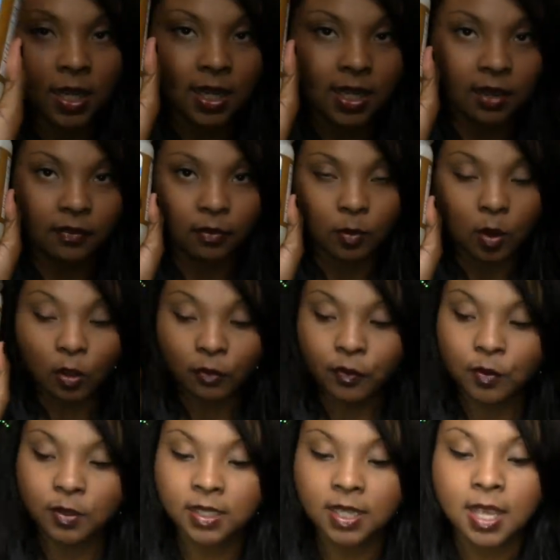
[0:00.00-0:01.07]
that I get from Whole
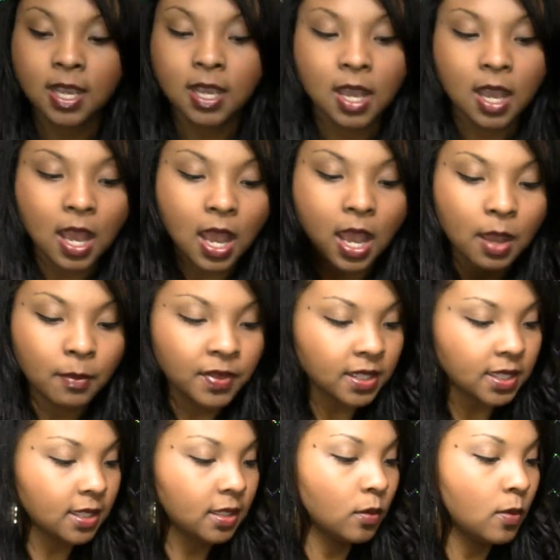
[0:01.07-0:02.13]
Foods. Um,
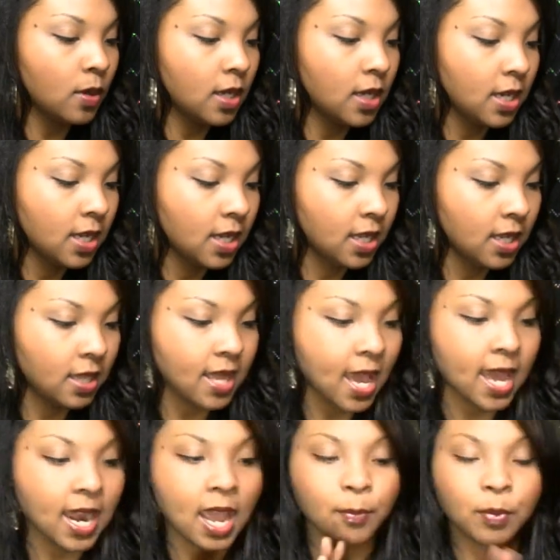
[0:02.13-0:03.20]
this is the one
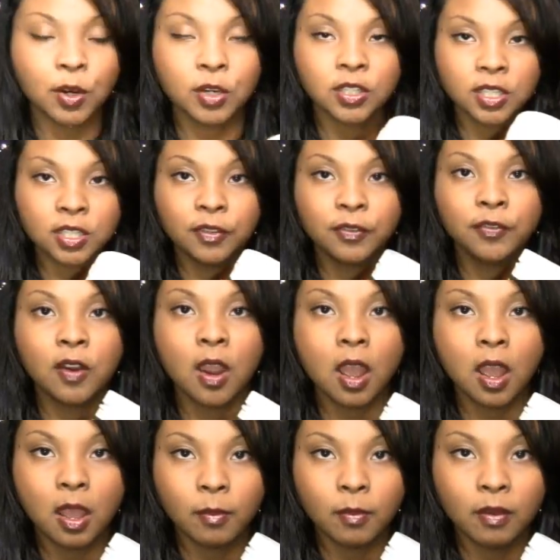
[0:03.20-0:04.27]
that I purchased
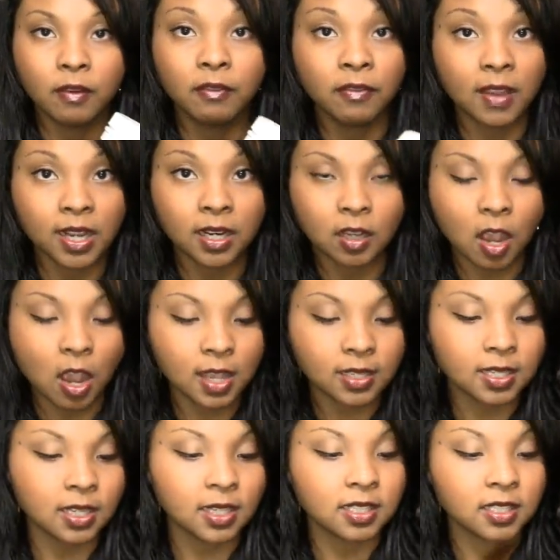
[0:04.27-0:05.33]
from
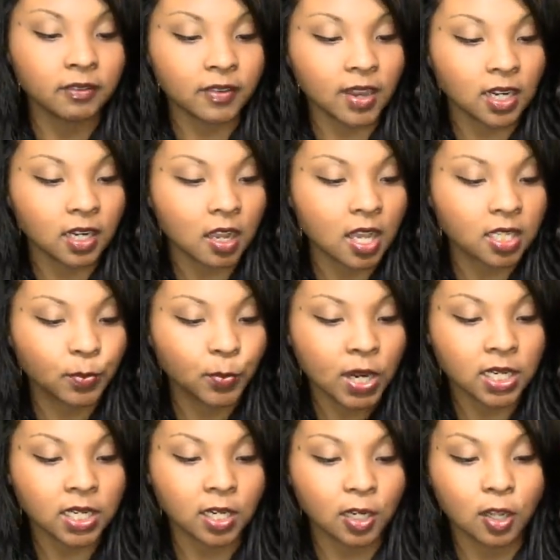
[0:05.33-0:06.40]
Vitacost, and it's the Vitacost
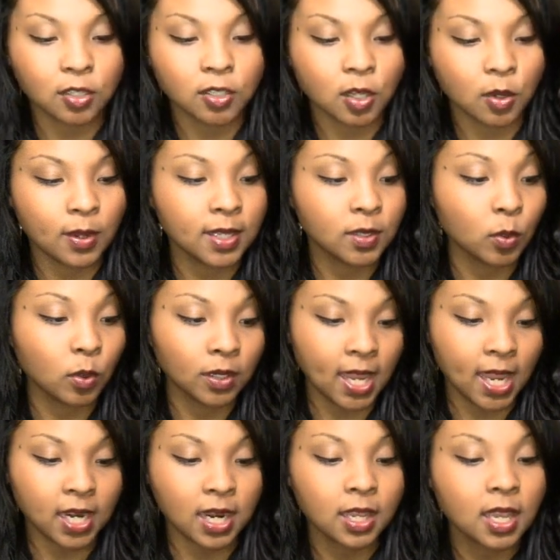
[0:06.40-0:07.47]
brand, and it also is
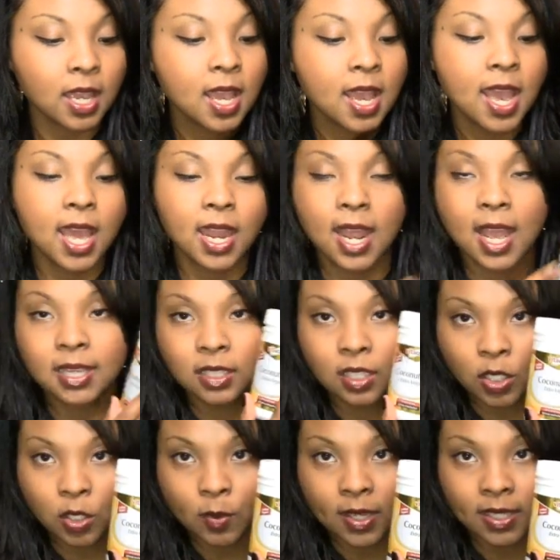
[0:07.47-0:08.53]
organic, and it has
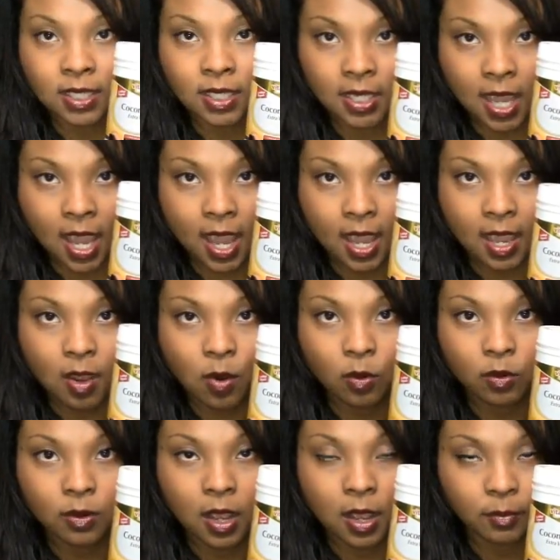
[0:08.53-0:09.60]
the U S D A
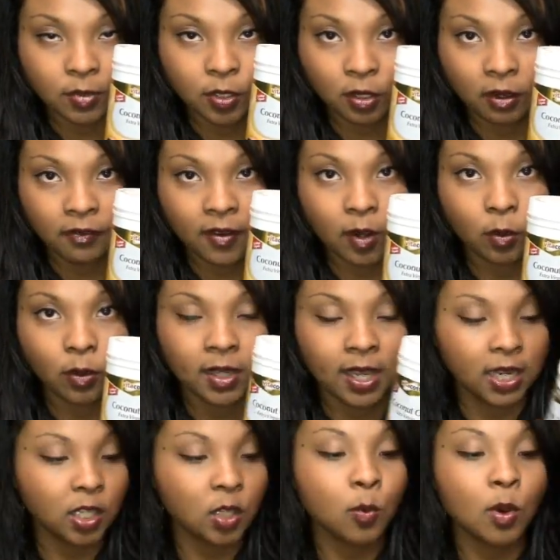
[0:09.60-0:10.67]
um, certified
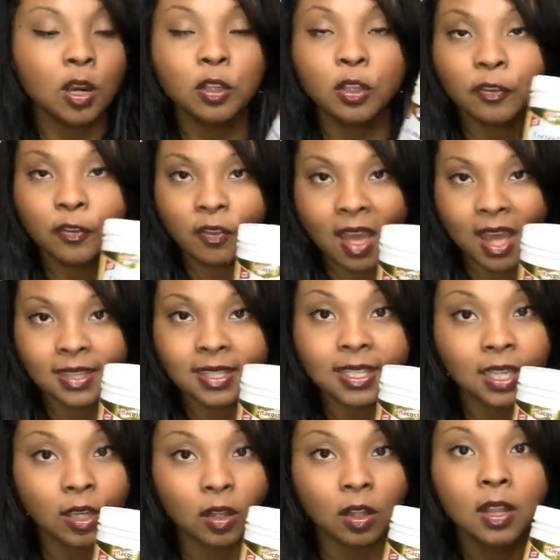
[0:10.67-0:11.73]
organic. You want to look for that
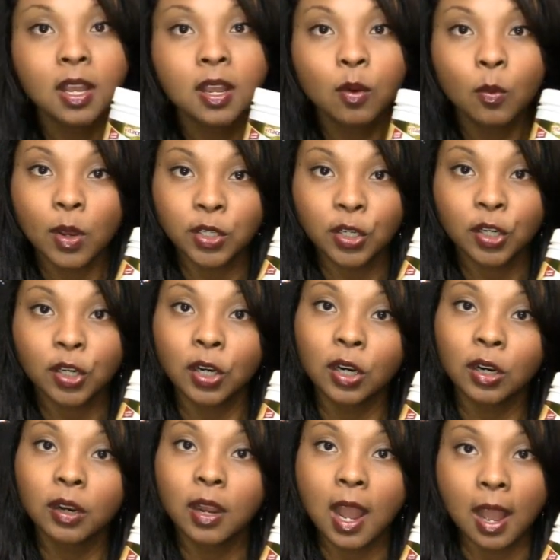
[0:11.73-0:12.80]
seal when
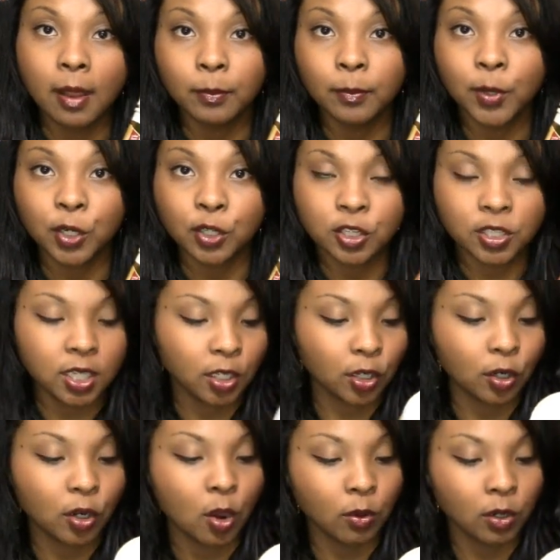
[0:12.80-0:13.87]
you're um, purchasing
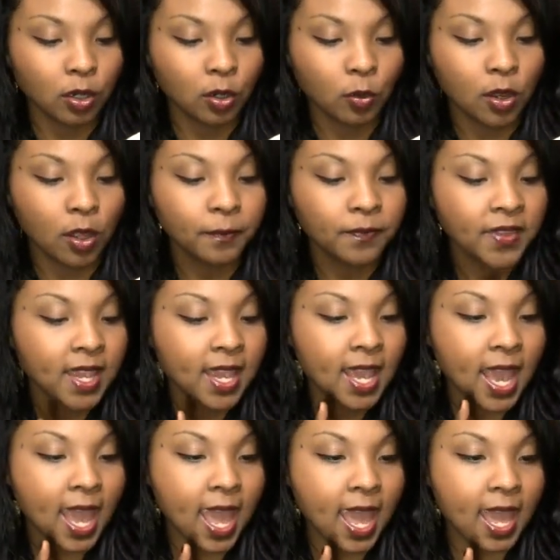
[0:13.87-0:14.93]
your coconut oil,
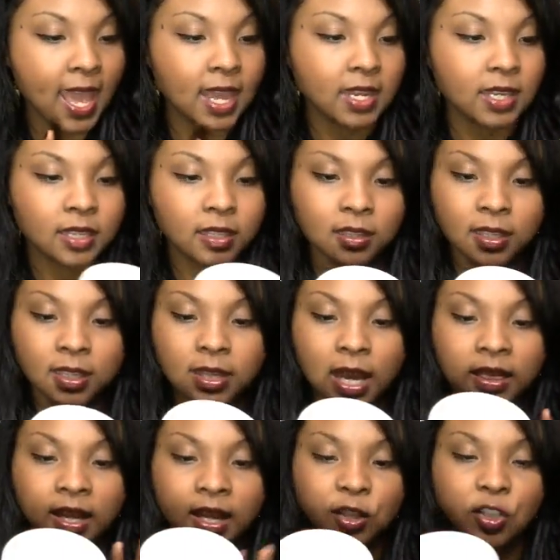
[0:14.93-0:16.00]
And this,
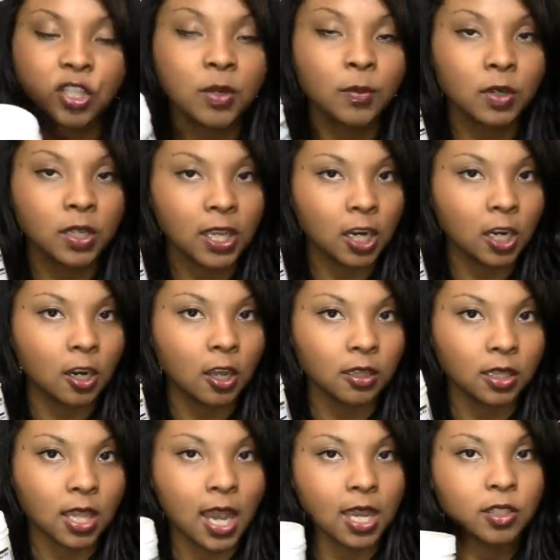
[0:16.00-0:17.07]
I think it's cheaper to get it
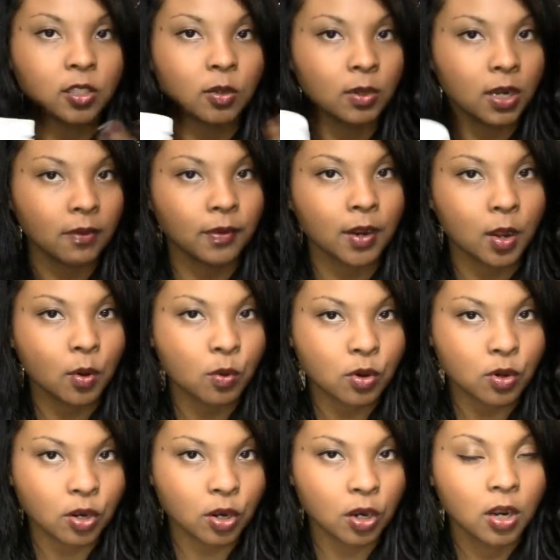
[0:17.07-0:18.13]
online. So whenever I
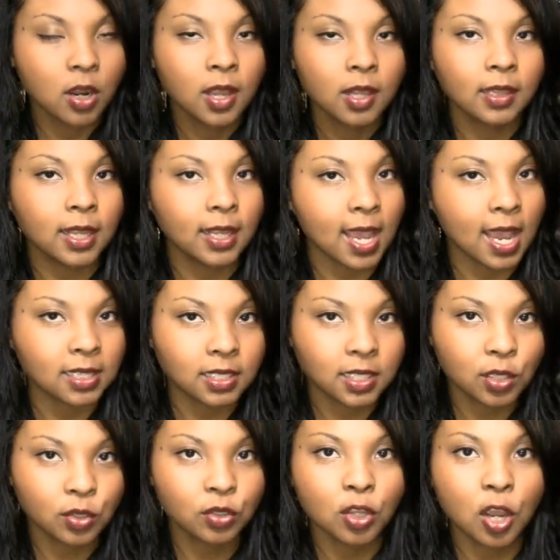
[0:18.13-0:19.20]
order like
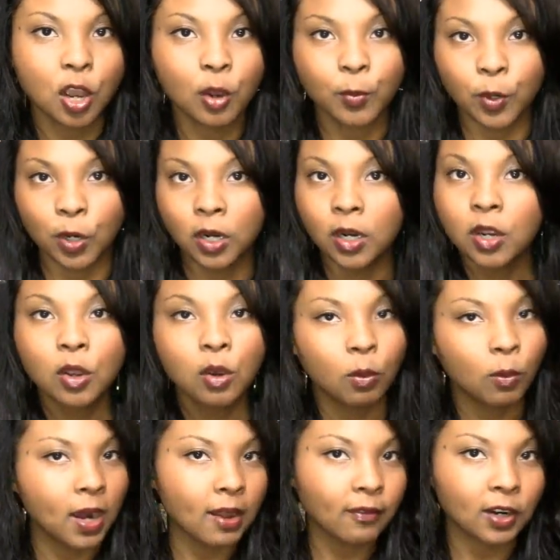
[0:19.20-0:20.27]
Castile soap or
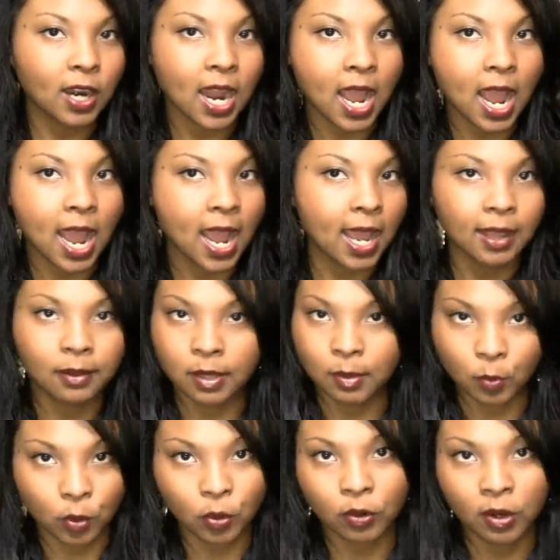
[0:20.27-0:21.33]
whatever I
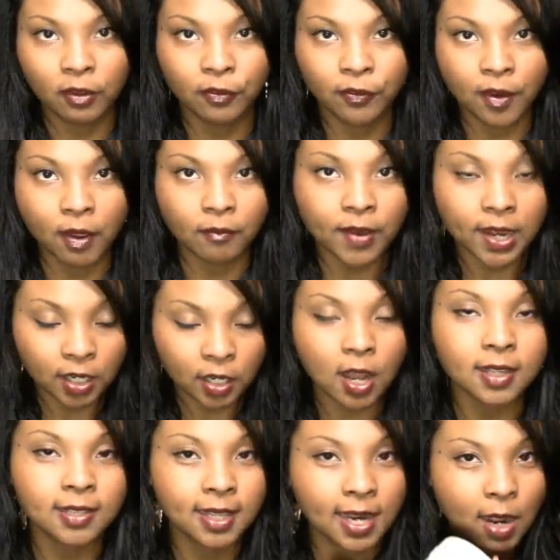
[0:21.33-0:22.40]
am ordering from Vitacost,